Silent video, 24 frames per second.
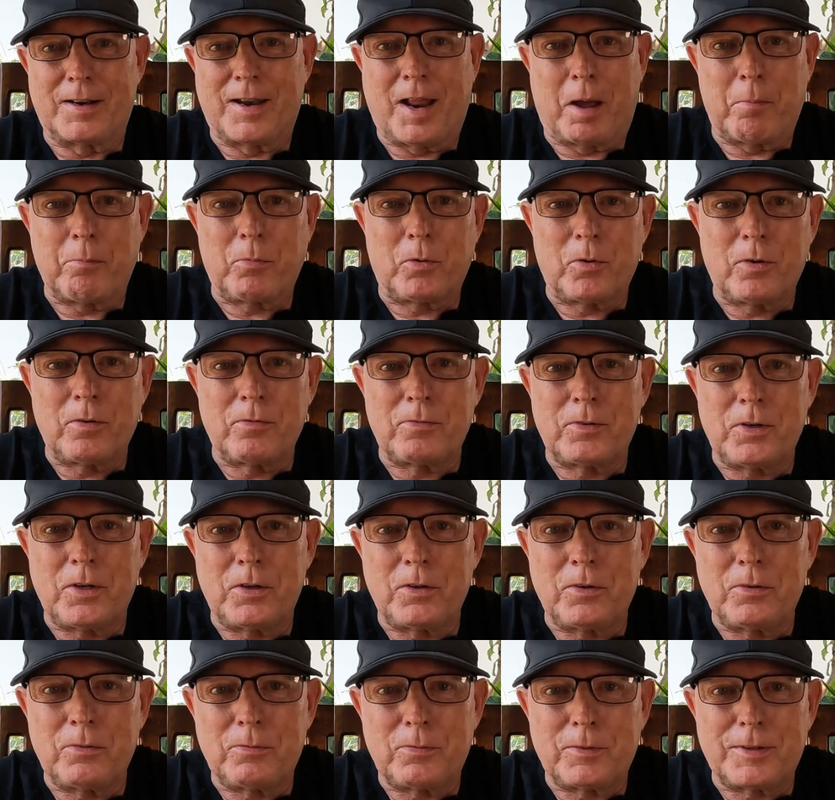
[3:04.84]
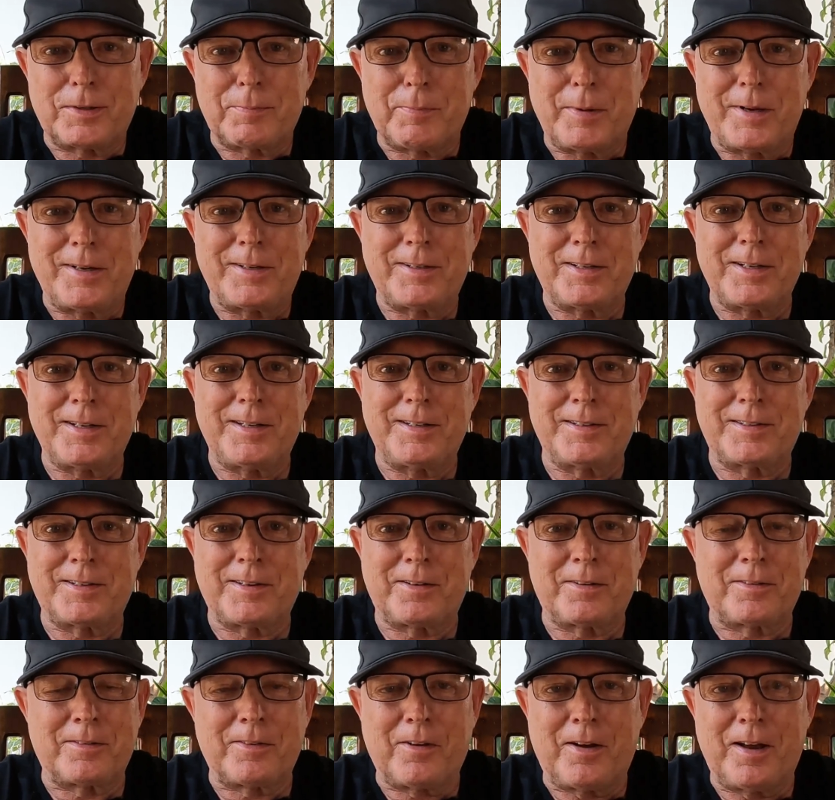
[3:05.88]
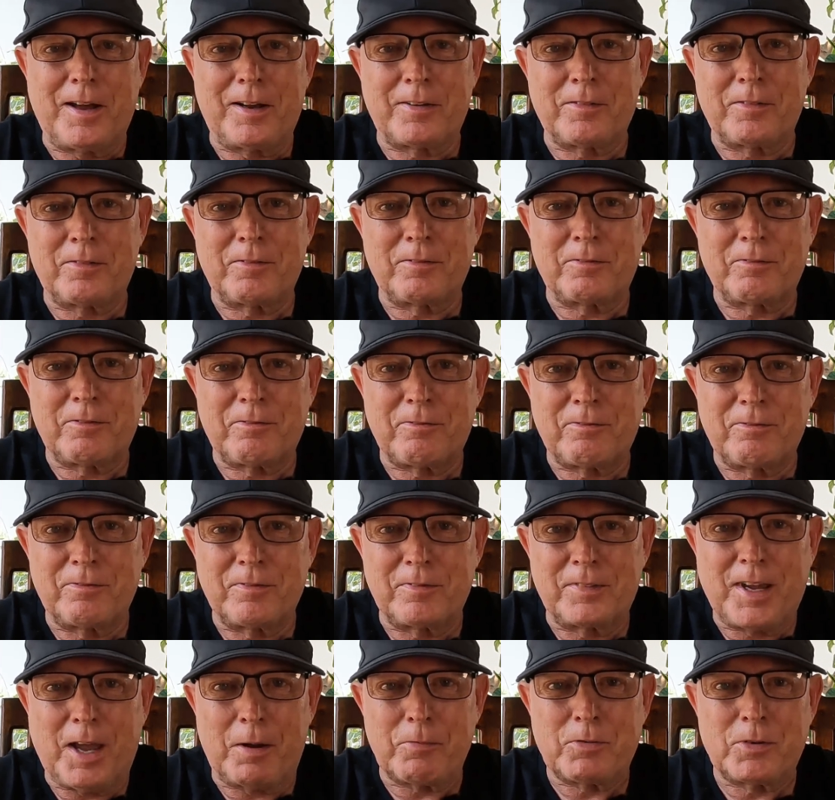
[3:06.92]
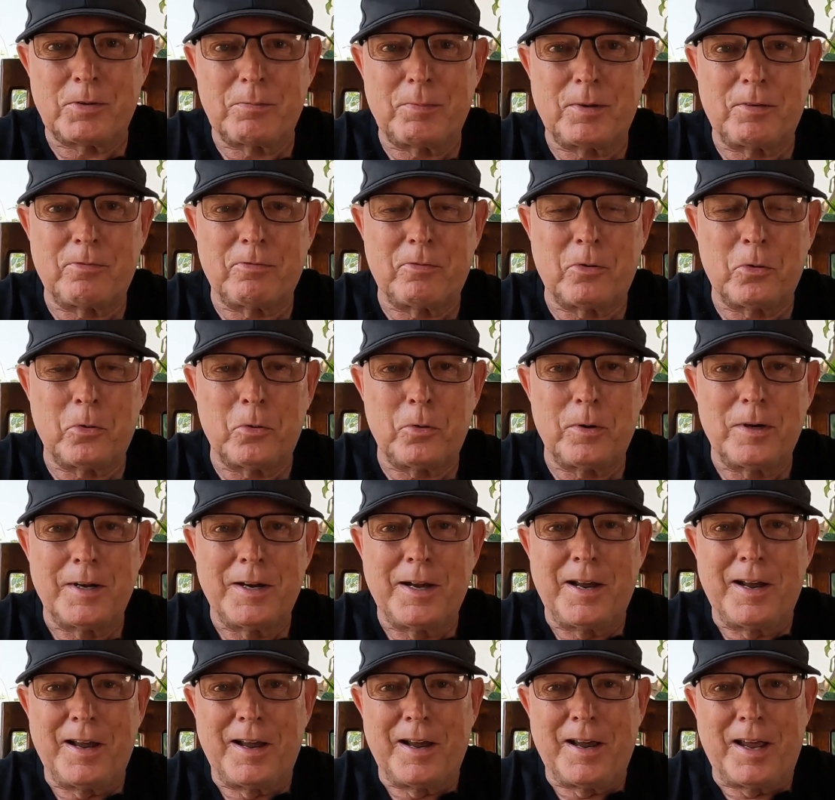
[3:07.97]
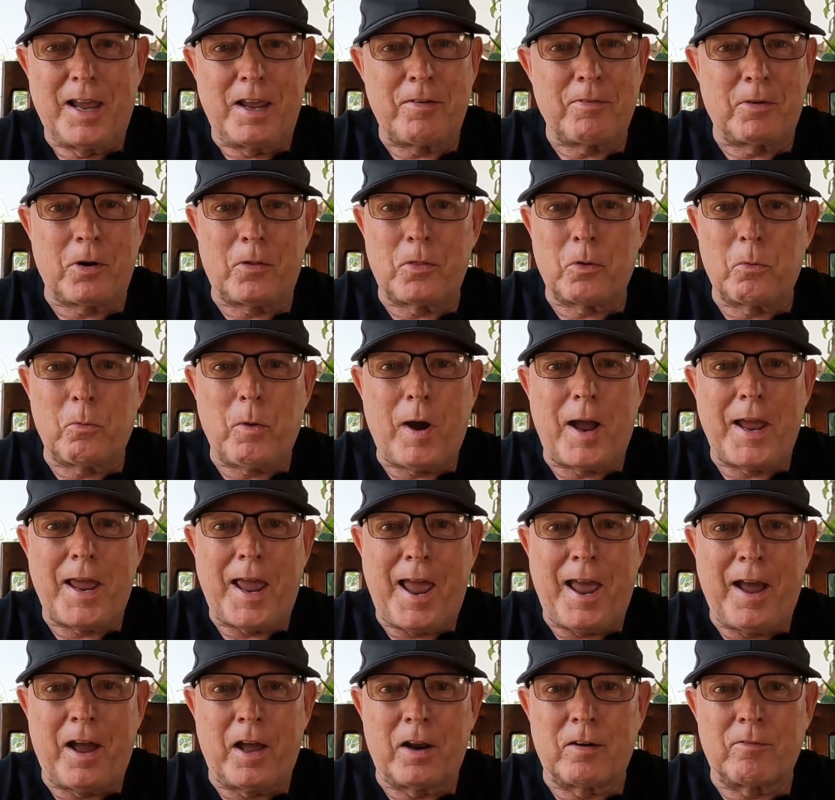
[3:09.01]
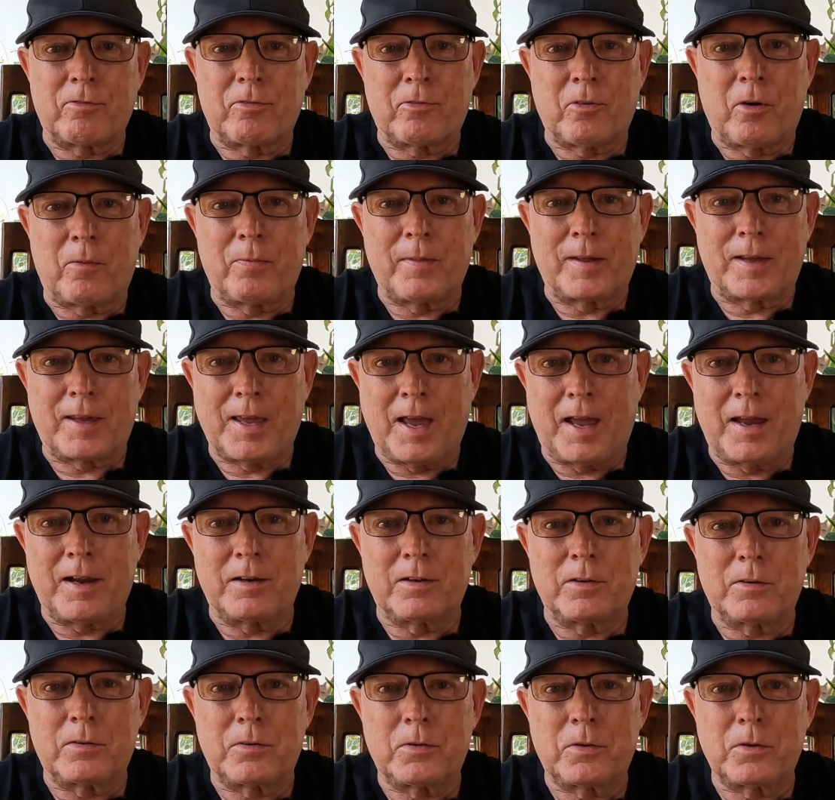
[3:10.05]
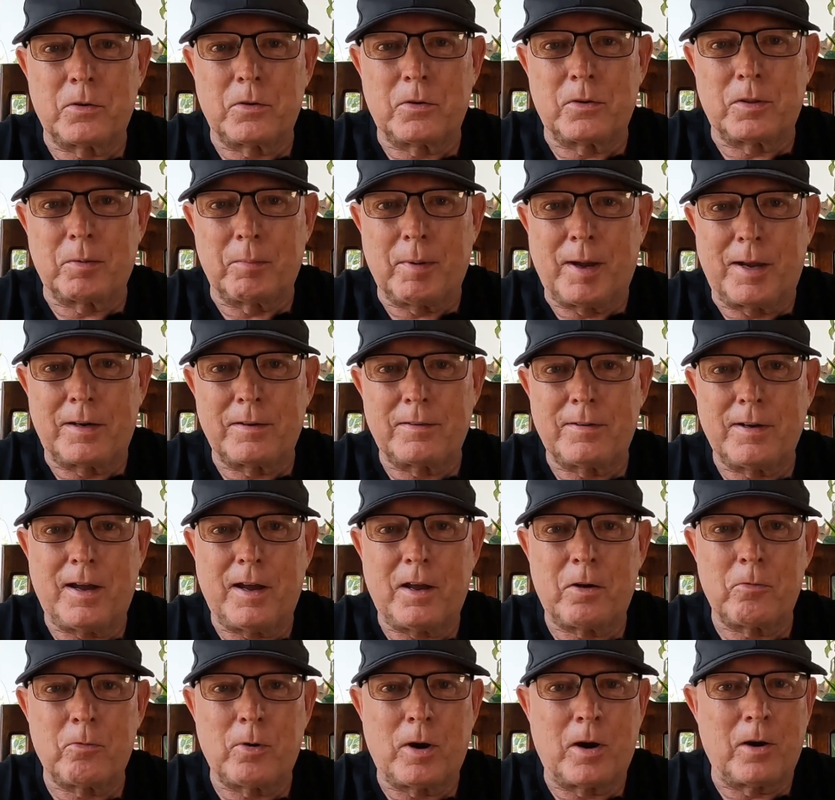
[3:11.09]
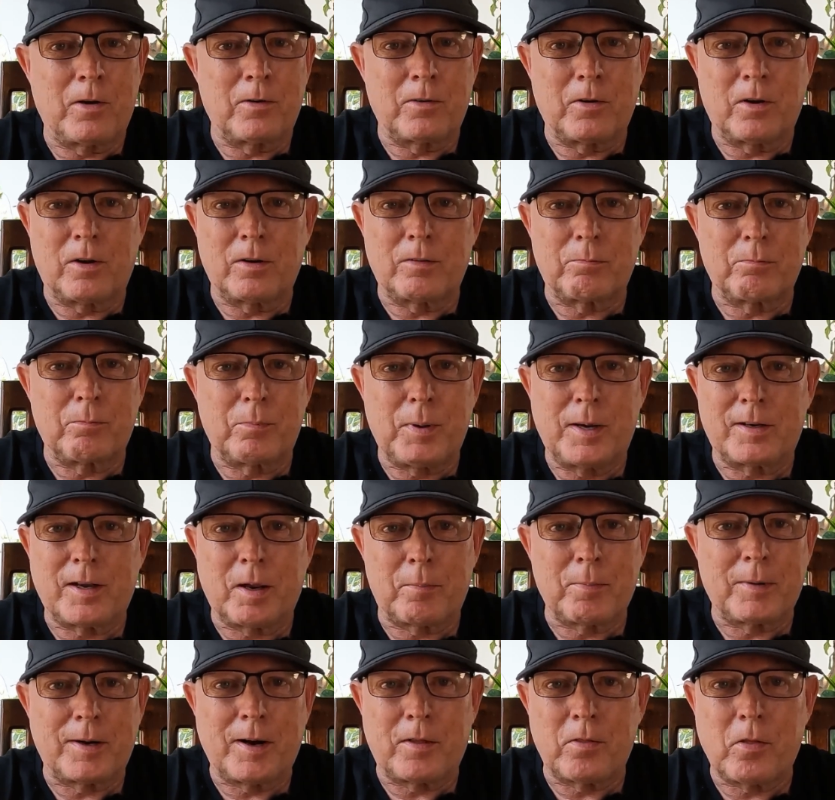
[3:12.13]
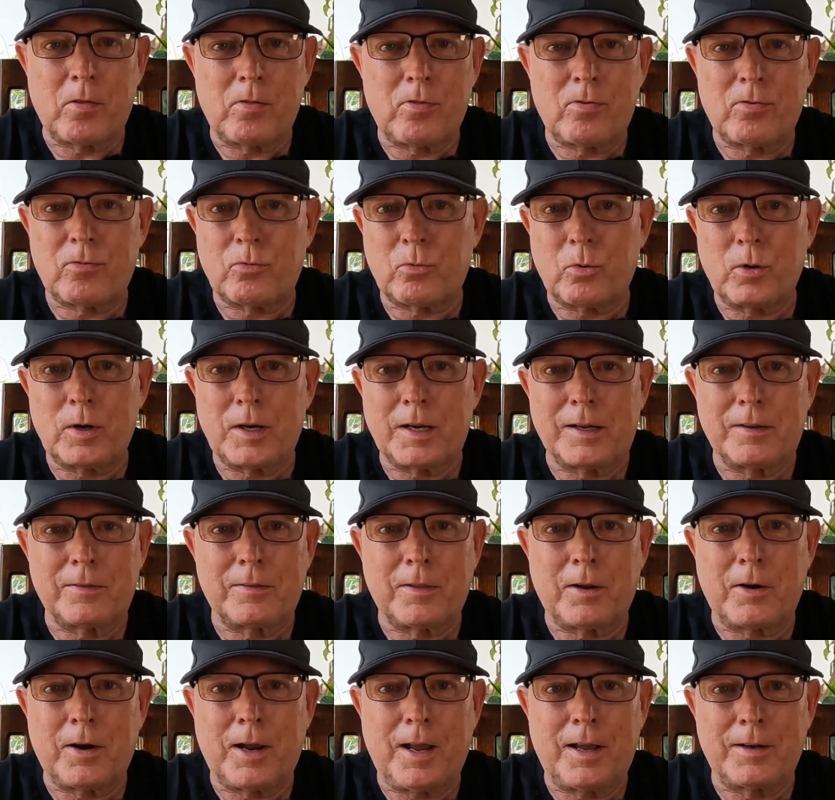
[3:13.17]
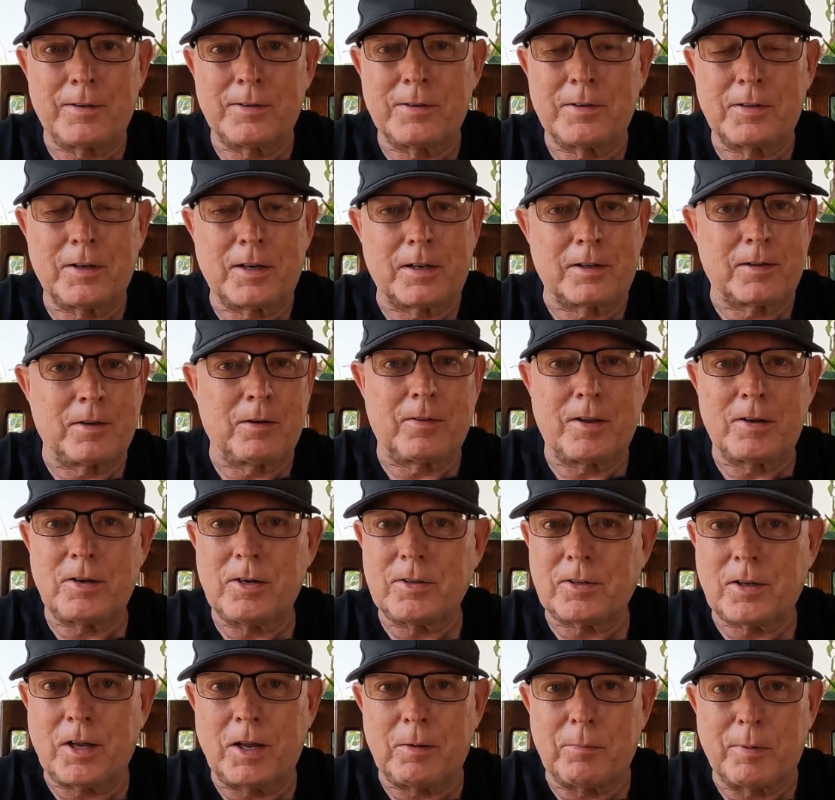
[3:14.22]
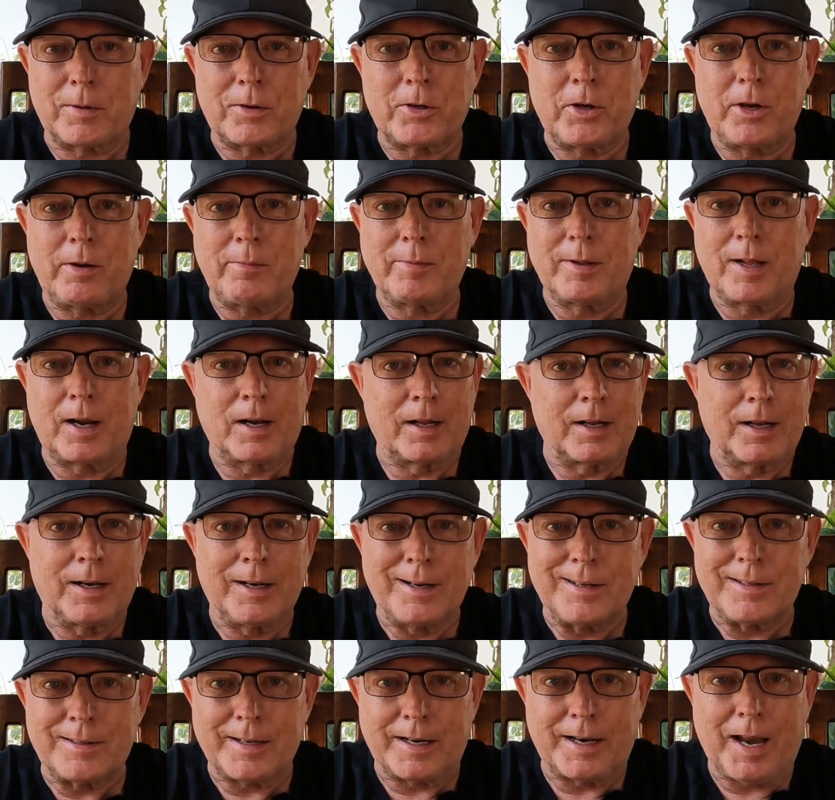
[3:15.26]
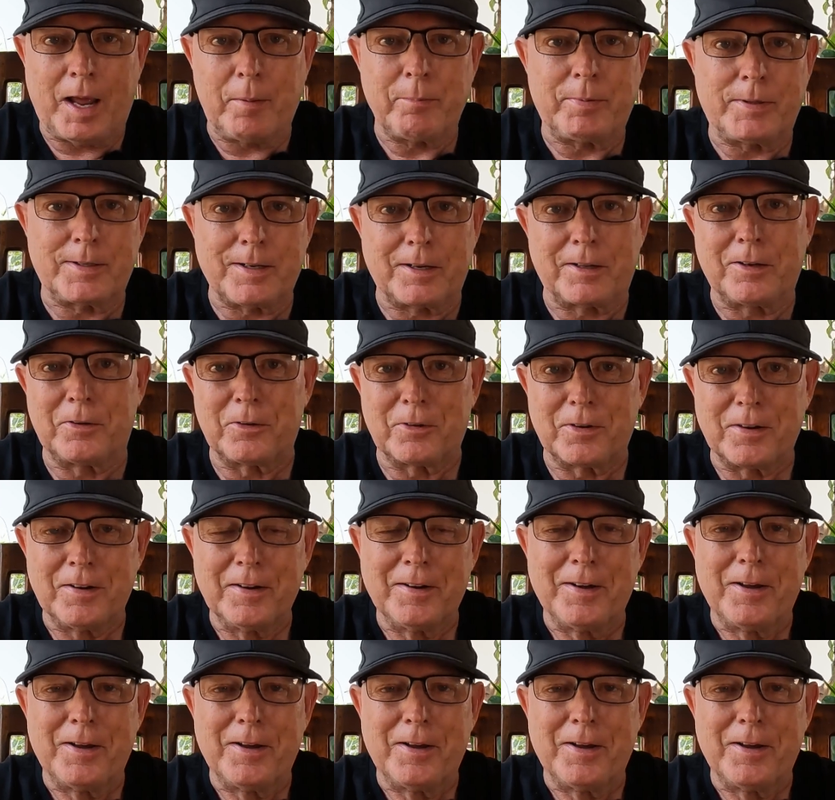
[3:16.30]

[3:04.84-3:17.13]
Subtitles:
number of new species that I hadn't captured before. Even on the way out from the gate to the main tarred road, I picked up another 3 that I hadn't seen. So they just keep accumulating. It is an absolute